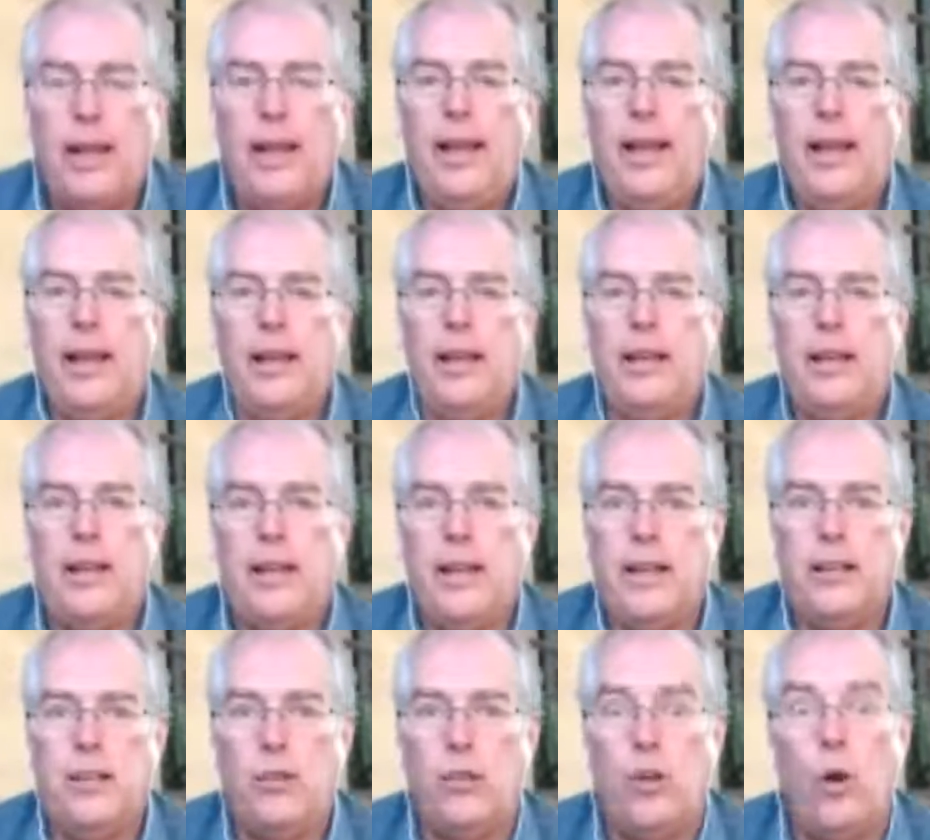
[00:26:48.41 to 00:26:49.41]
and uh,
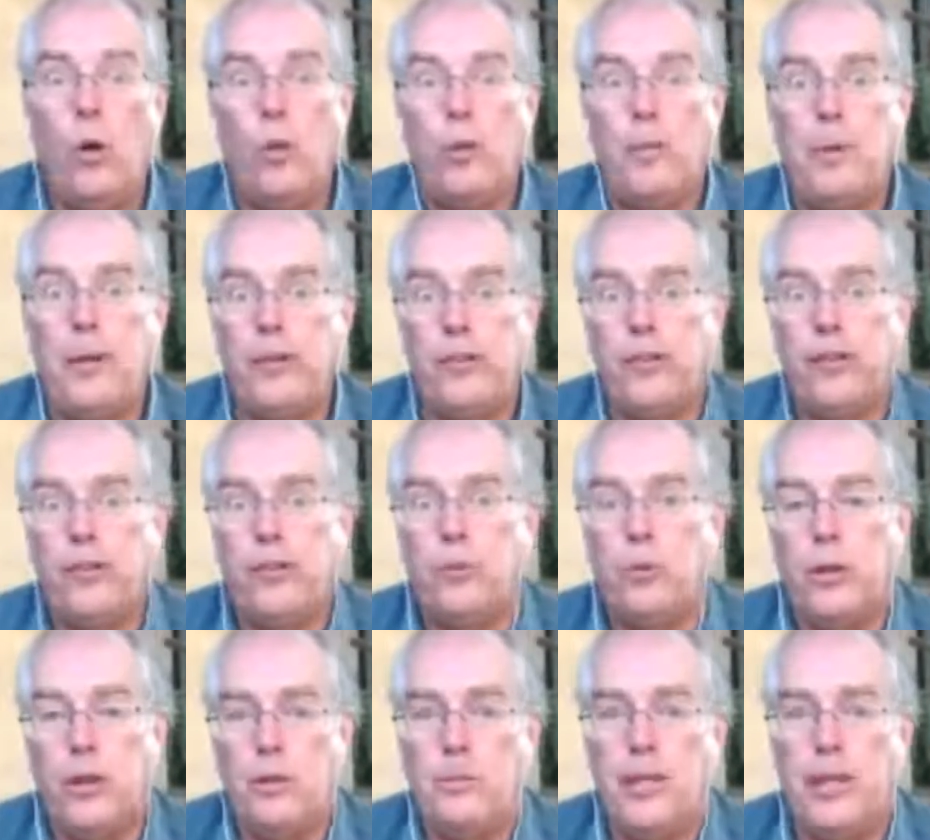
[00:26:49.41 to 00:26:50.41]
you know the business.
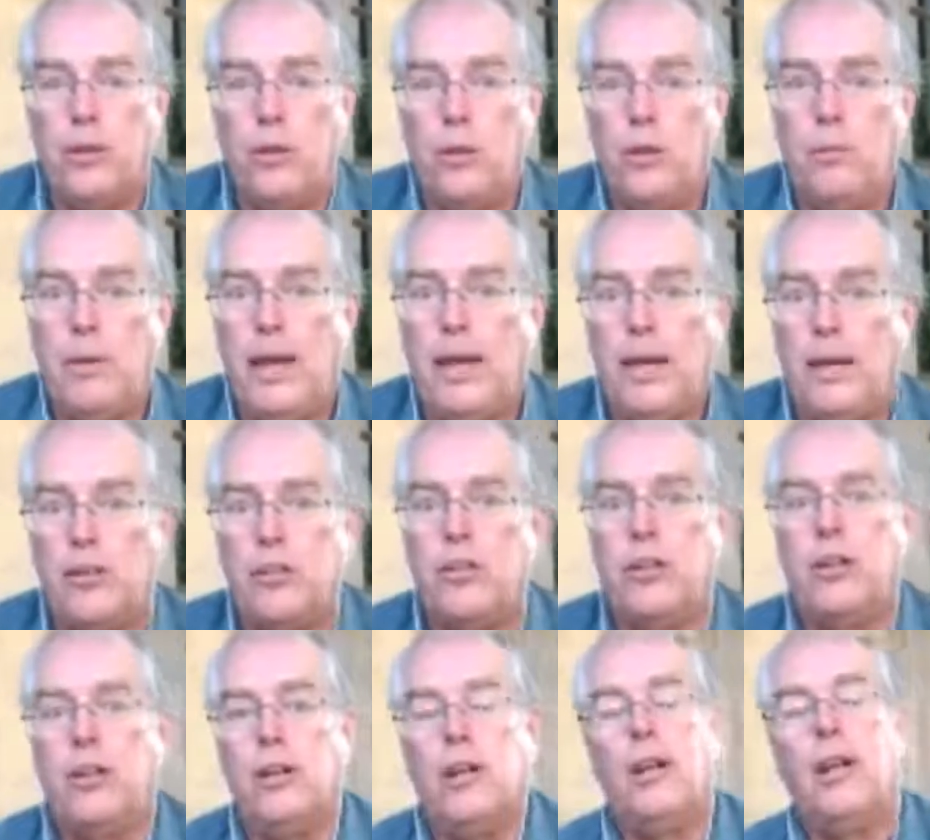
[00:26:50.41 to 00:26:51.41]
We're going to make you a
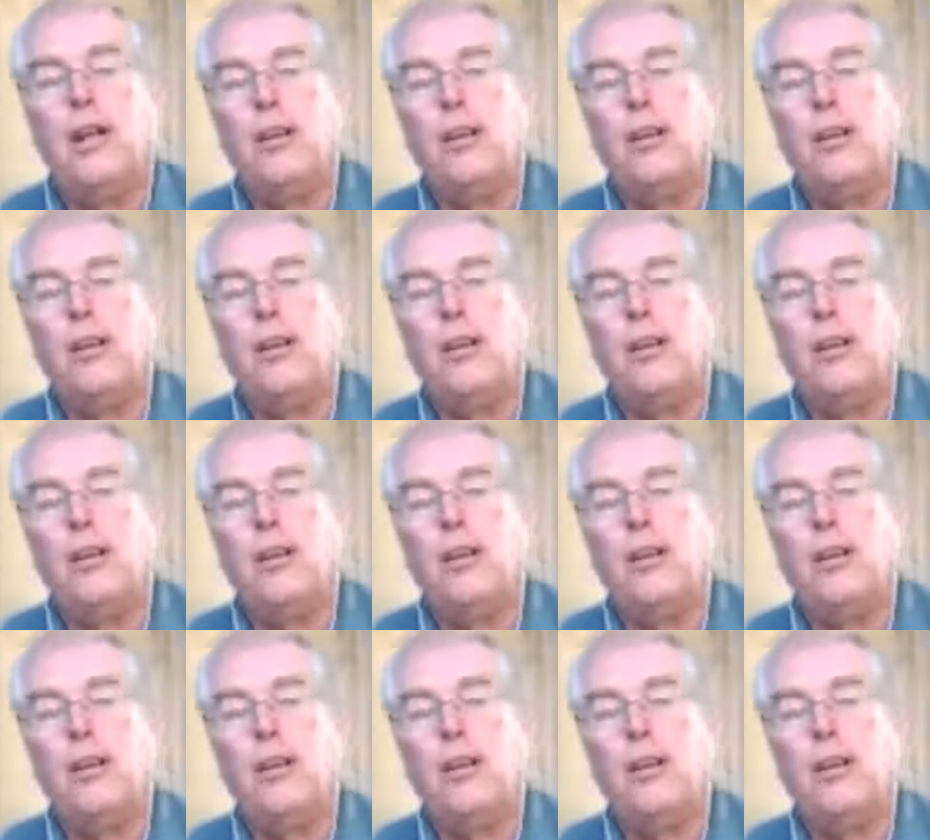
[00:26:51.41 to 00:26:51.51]
manager.